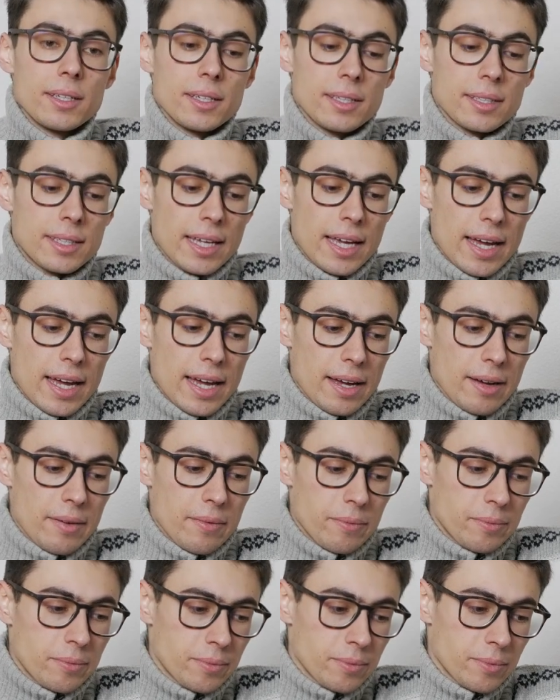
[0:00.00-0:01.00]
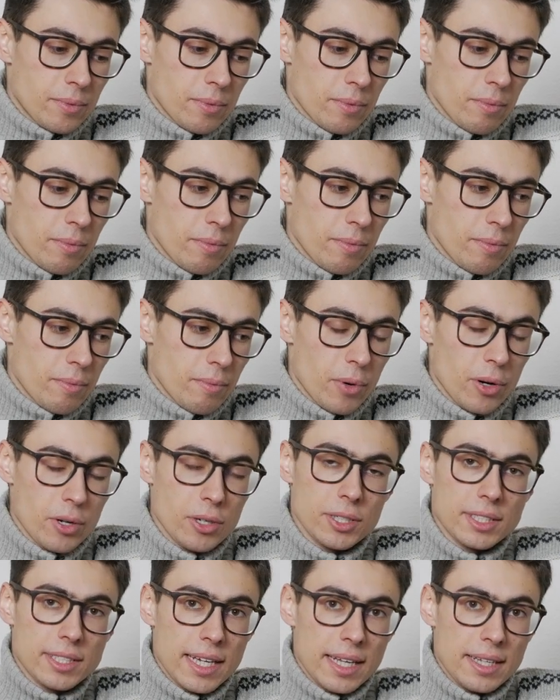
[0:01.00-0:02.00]
the more
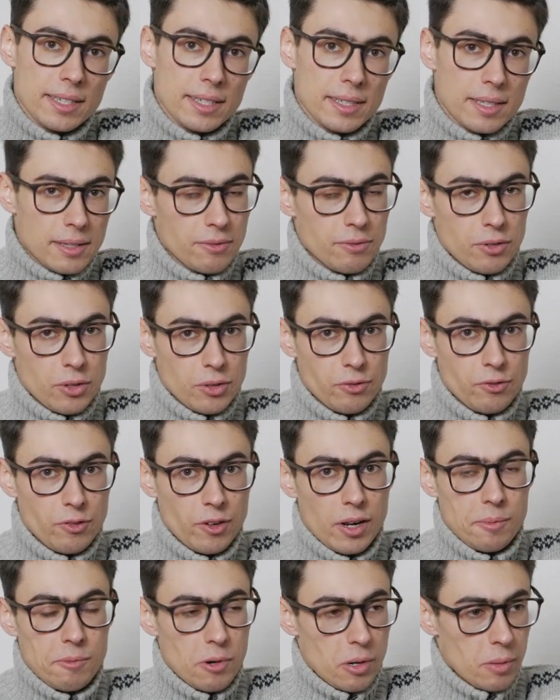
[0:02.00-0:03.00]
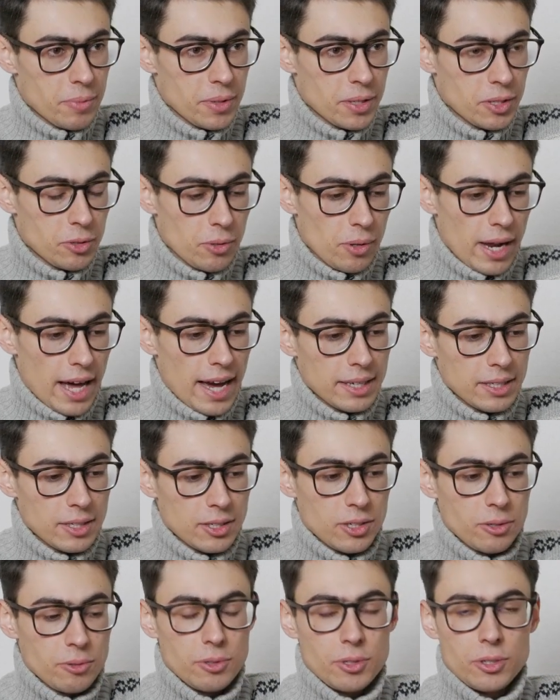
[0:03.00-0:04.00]
sensitive your film will be to light.
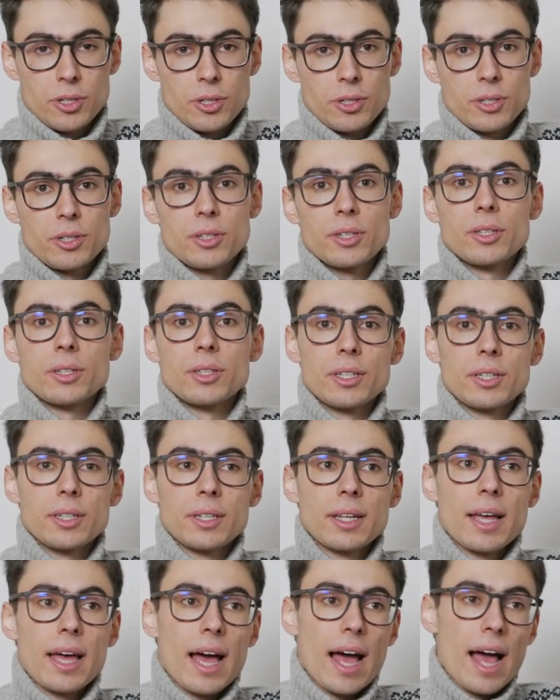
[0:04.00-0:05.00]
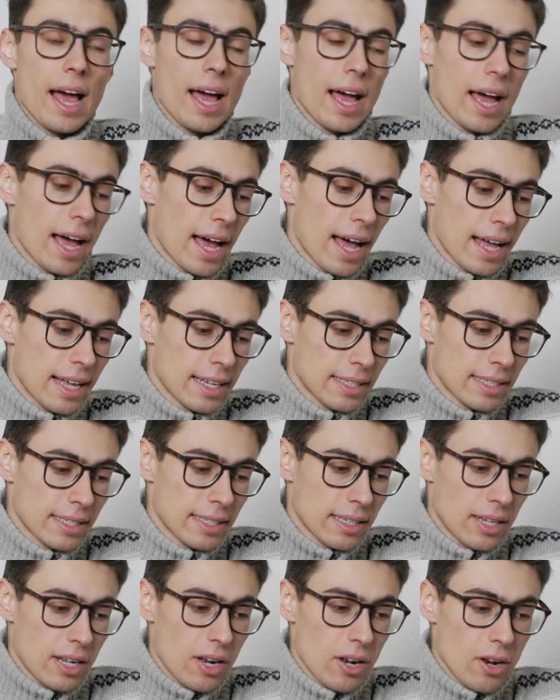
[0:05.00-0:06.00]
So you don't need as
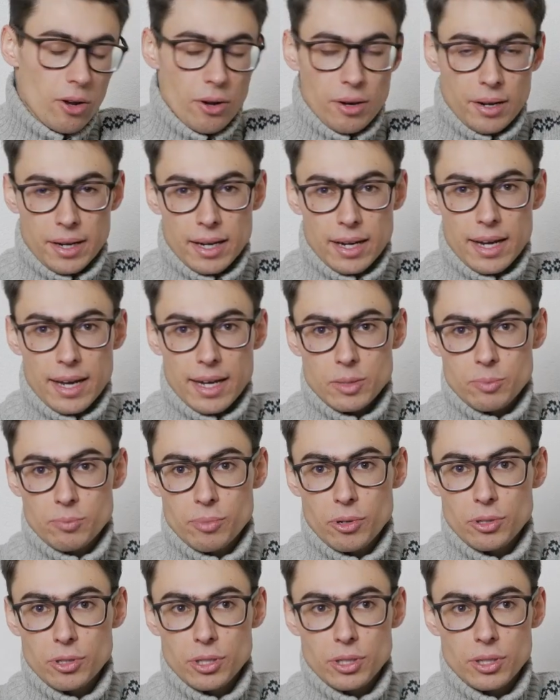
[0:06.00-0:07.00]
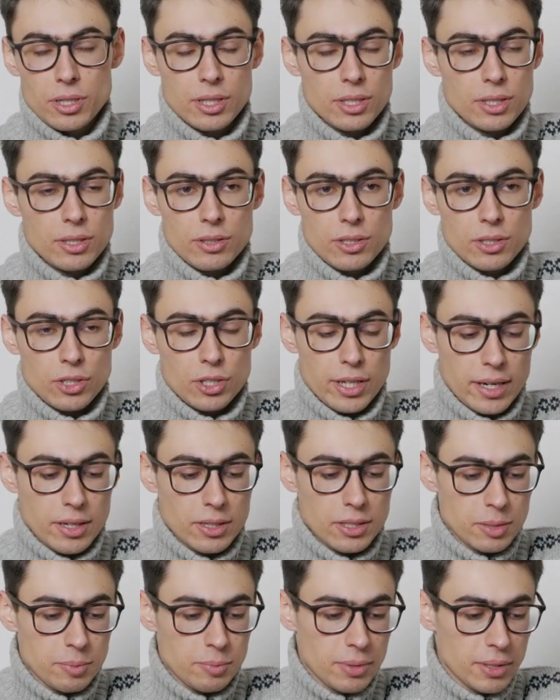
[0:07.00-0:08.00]
long exposure
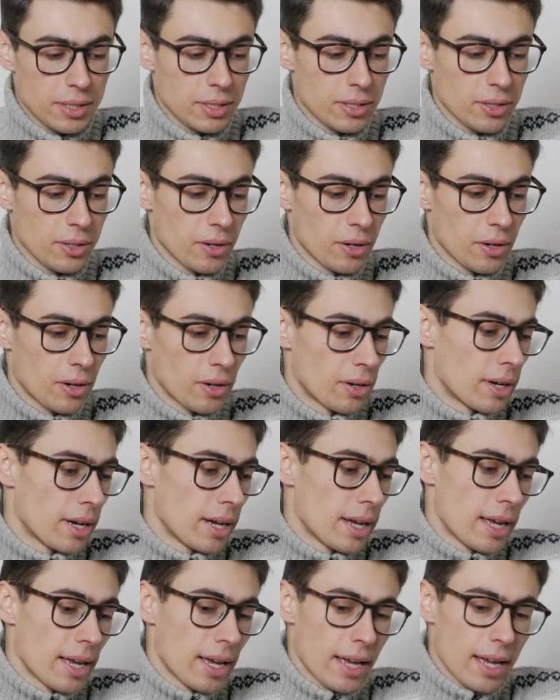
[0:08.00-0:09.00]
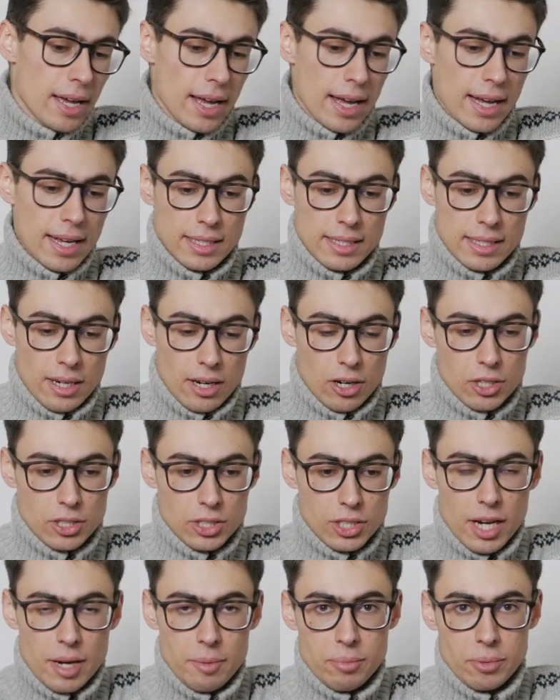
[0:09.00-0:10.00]
shutter speeds or as large
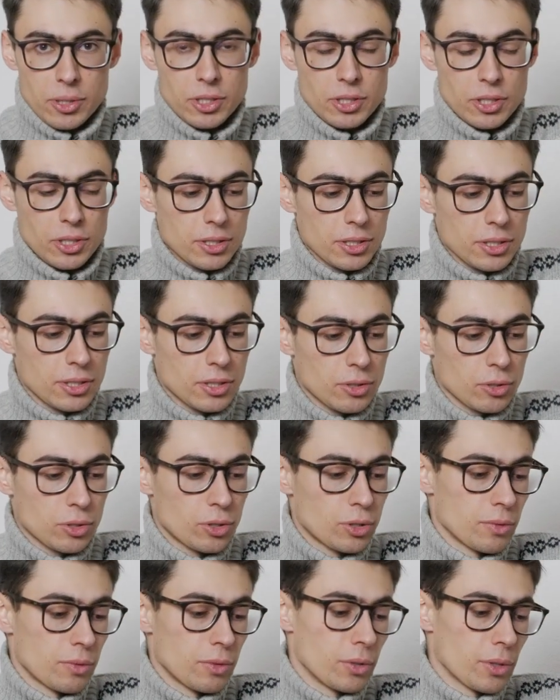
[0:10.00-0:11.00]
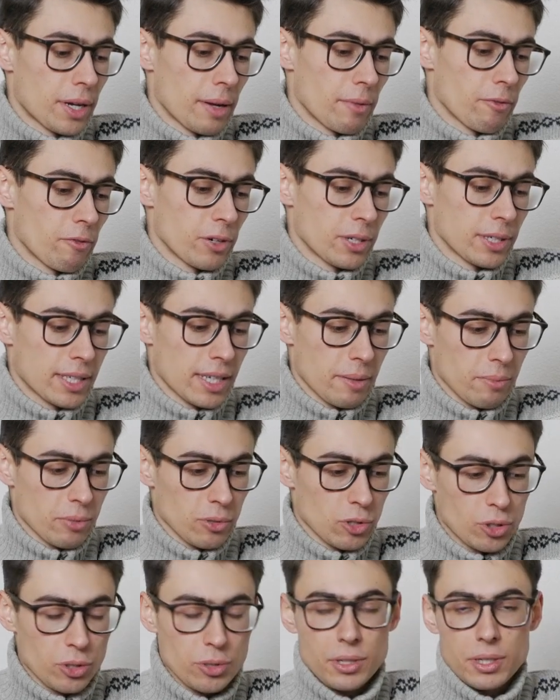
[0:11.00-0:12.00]
apertures. You can, for example,
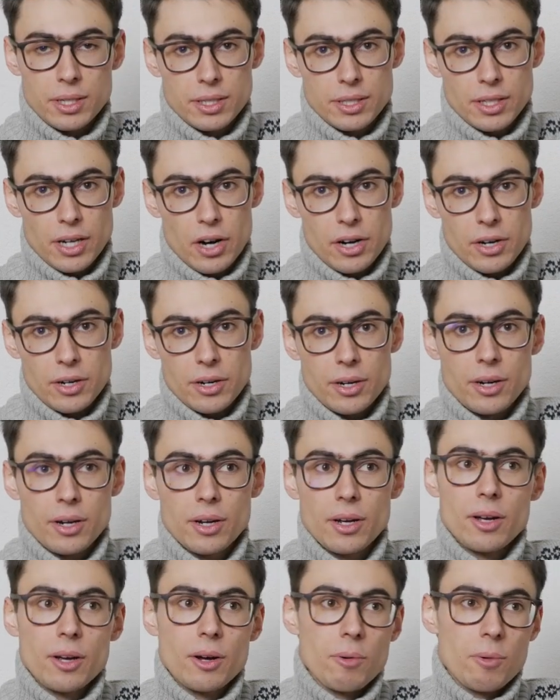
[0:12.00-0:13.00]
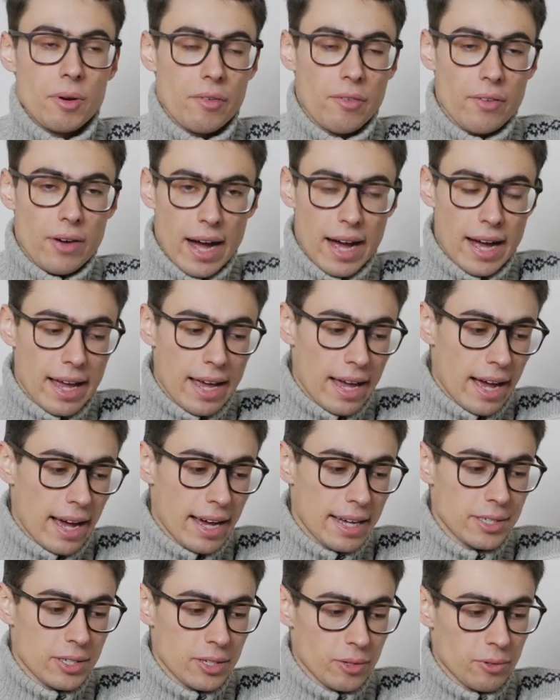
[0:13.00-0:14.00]
shoot in the dark with high
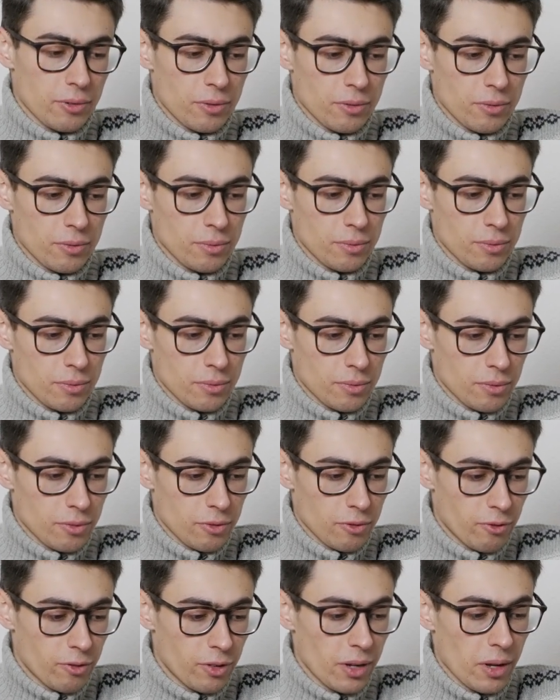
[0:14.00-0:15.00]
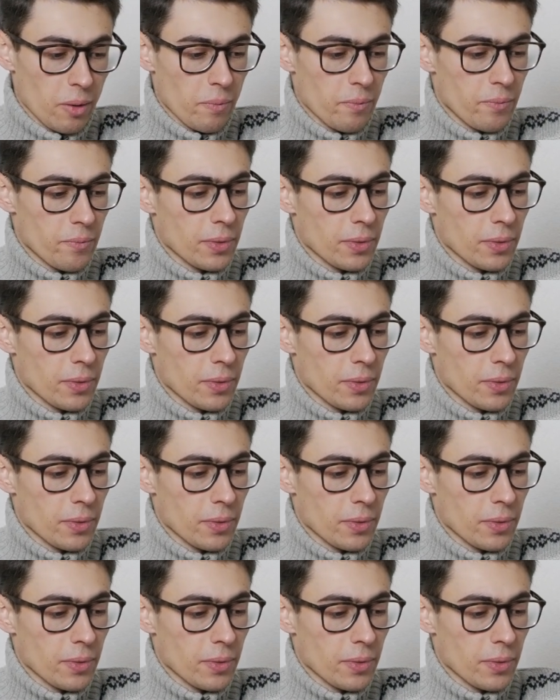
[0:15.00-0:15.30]
ISO film.